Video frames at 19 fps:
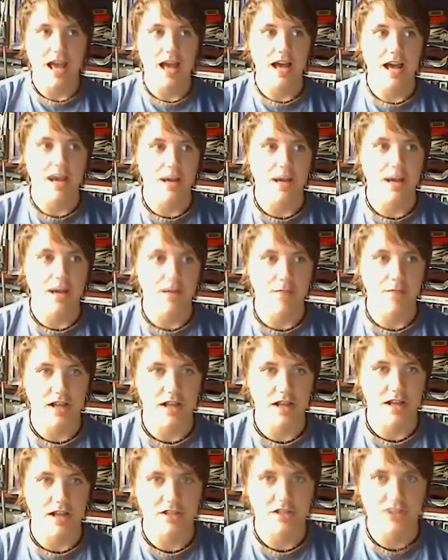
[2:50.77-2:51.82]
Um,
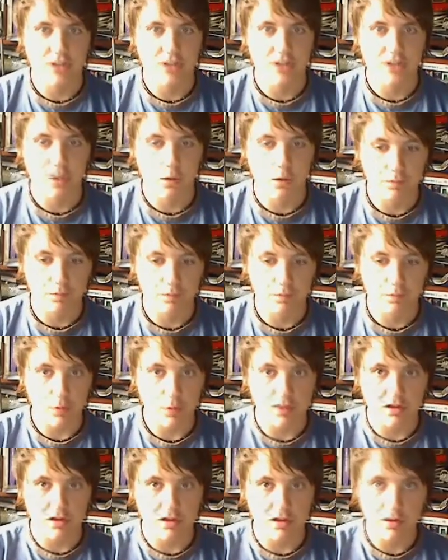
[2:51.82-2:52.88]
and so
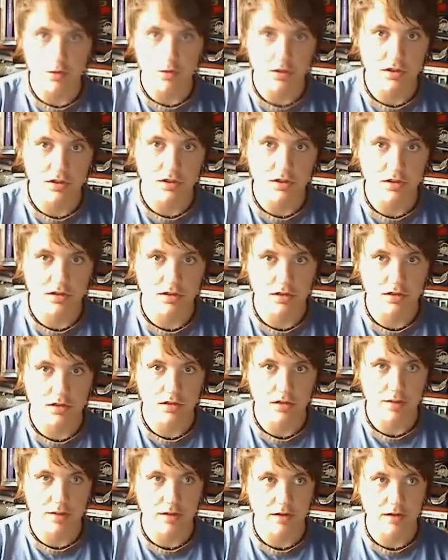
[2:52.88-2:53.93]
we got to the woods
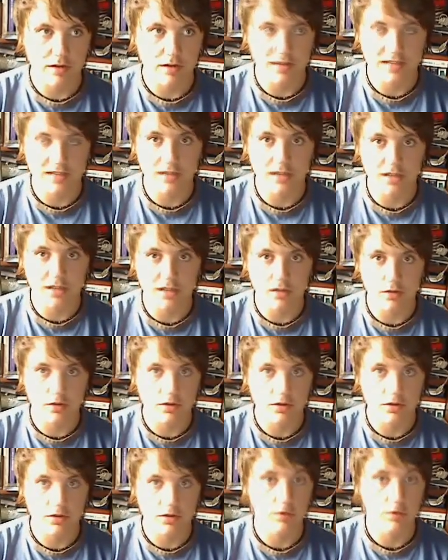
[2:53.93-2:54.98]
about six o'clock,
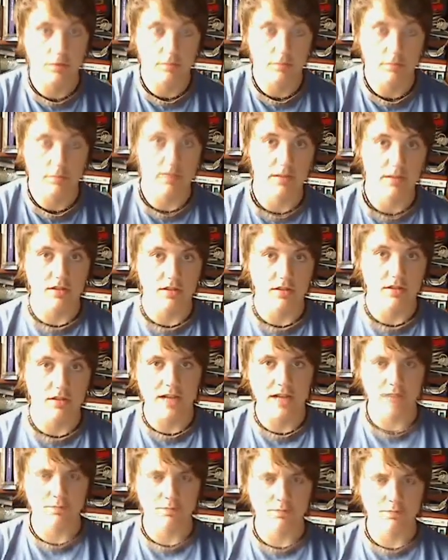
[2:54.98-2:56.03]
which I thought made good
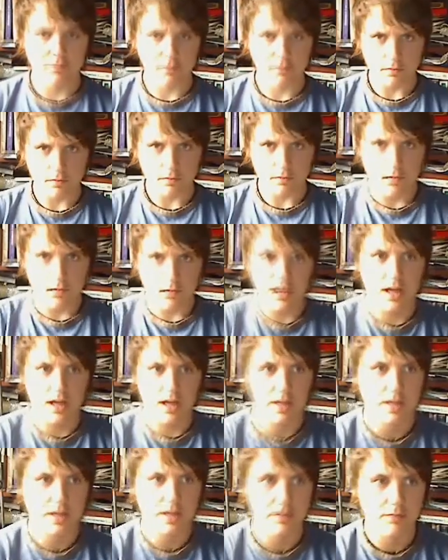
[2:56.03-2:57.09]
time
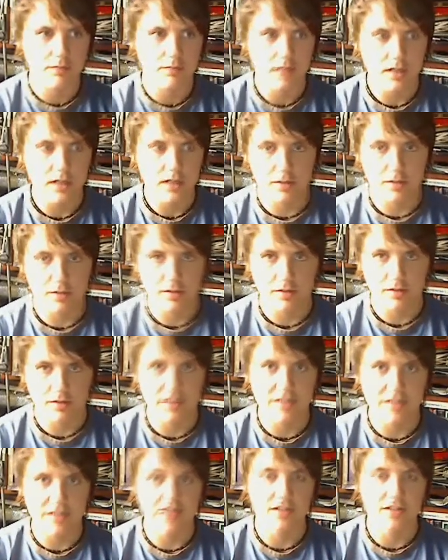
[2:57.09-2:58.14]
um, to put up
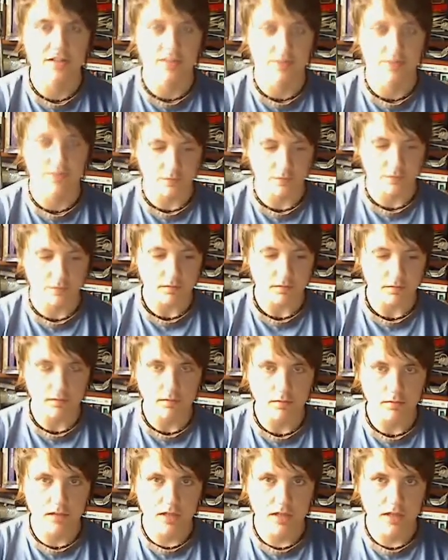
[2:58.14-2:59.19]
tents and stuff.
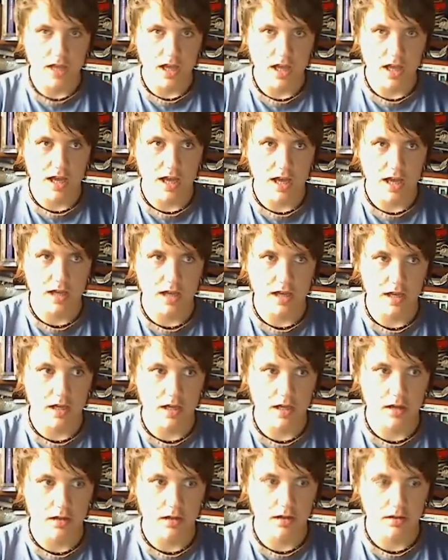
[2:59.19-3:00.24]

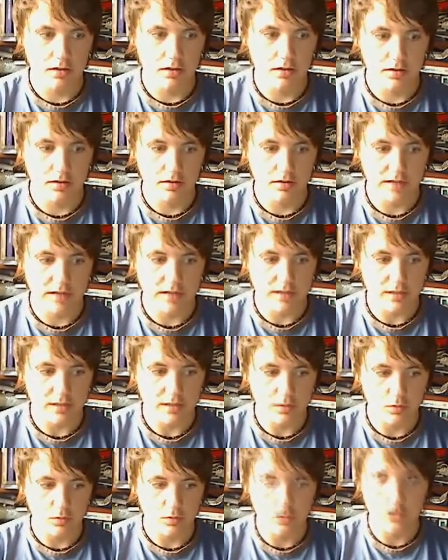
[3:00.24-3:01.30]
Uh,
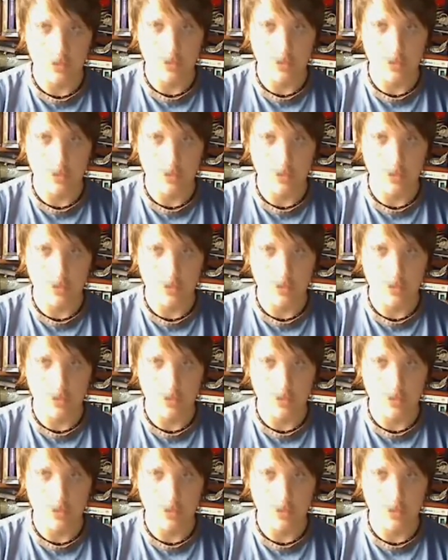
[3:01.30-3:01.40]
then we